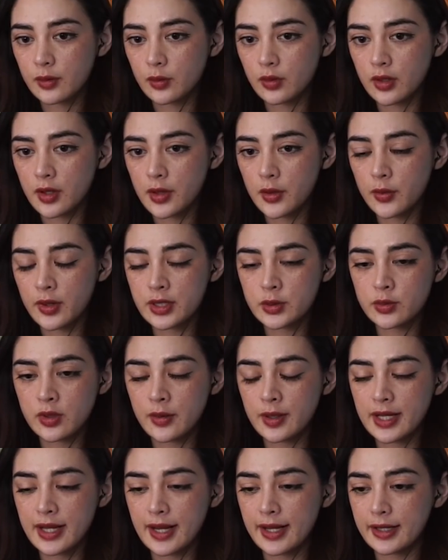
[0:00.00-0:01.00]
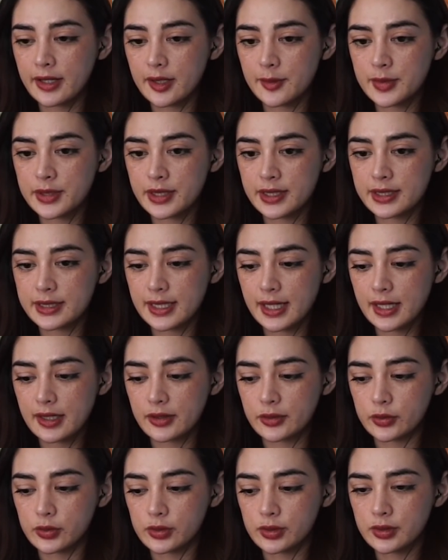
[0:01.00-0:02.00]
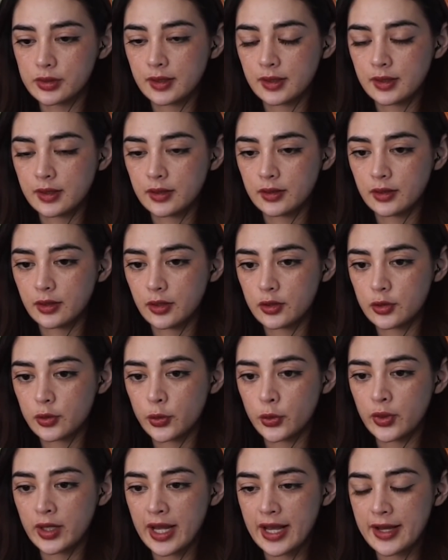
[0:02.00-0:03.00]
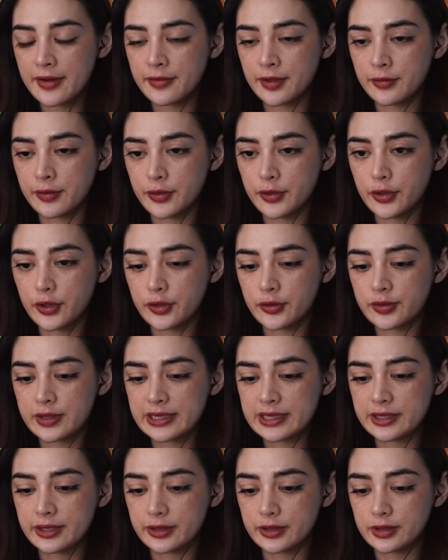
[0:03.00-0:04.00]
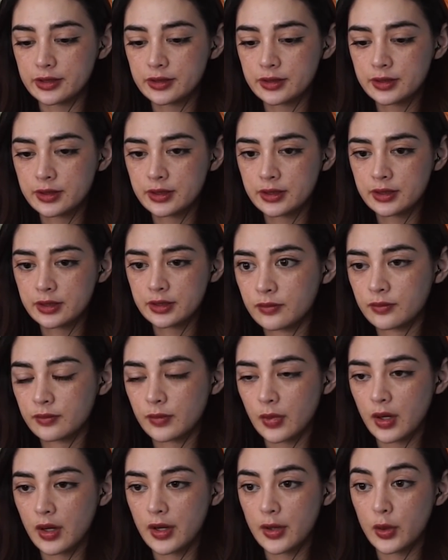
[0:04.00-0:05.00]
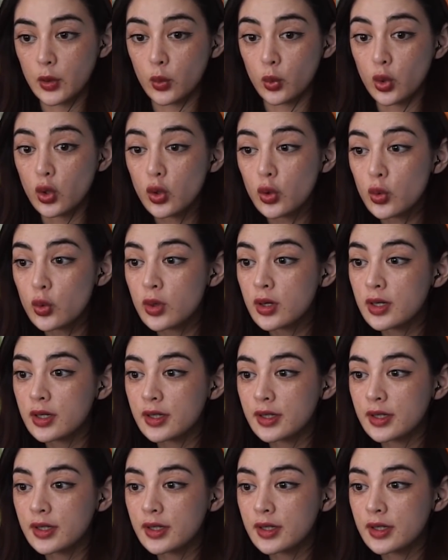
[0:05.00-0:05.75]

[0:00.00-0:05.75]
Otherwise, why would he hang it upside down? Go to all that effort for no reason. Behind the wall?